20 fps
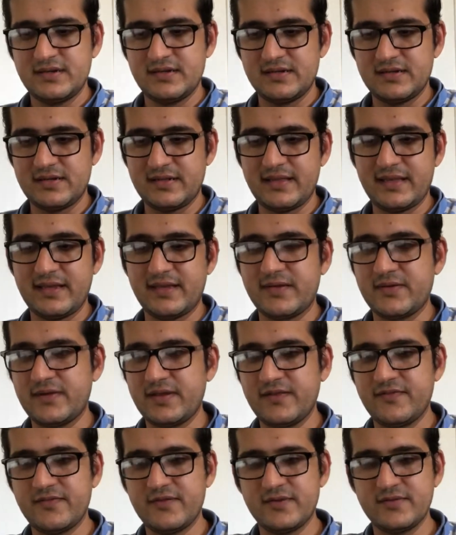I like gray
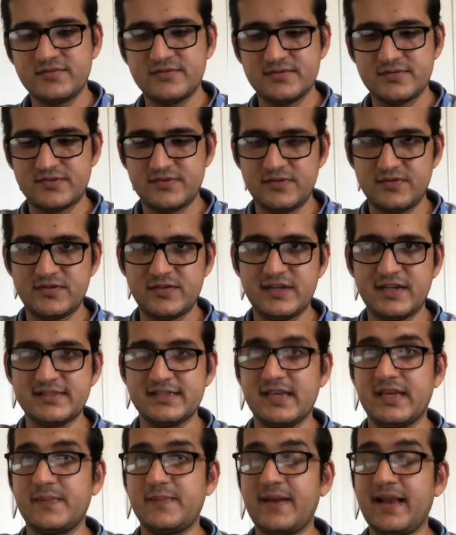phones. Usually I
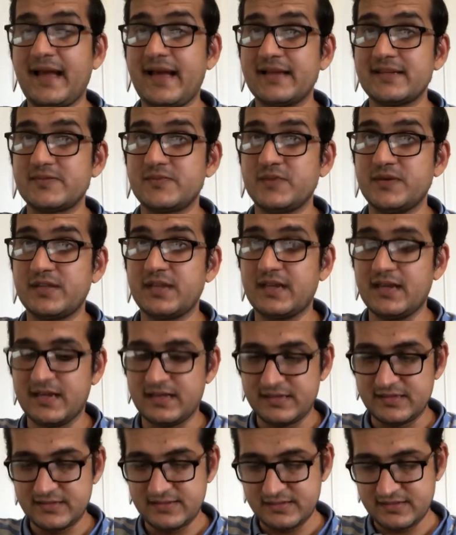take blacks, but yeah.
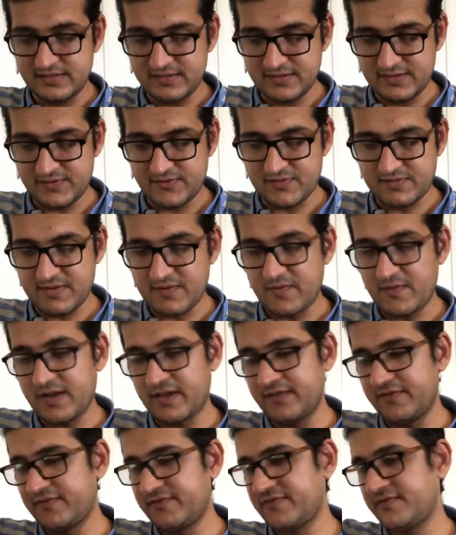So for my
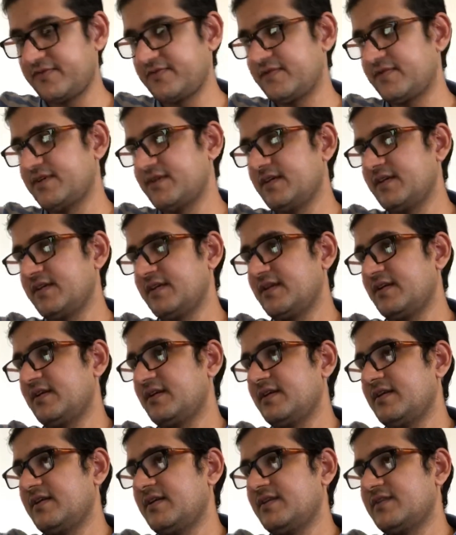wife.
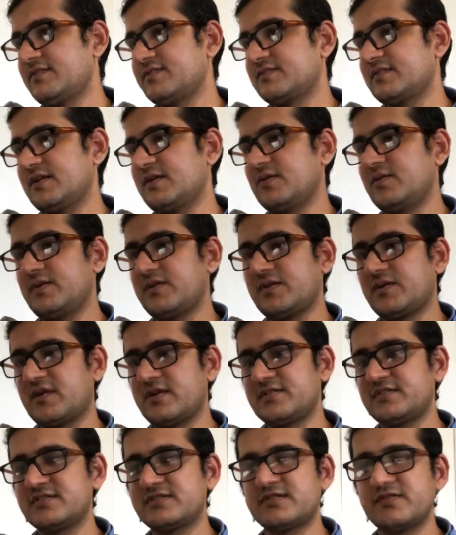So it got a
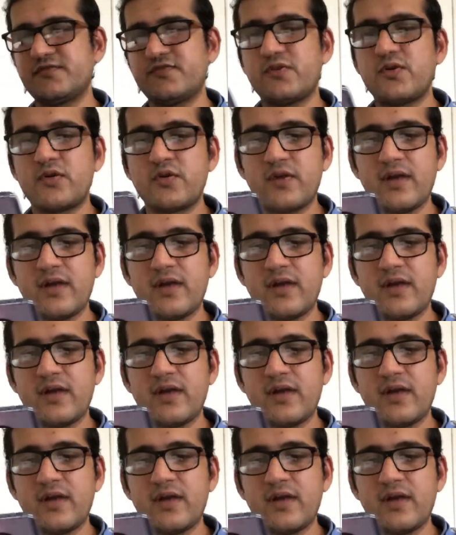64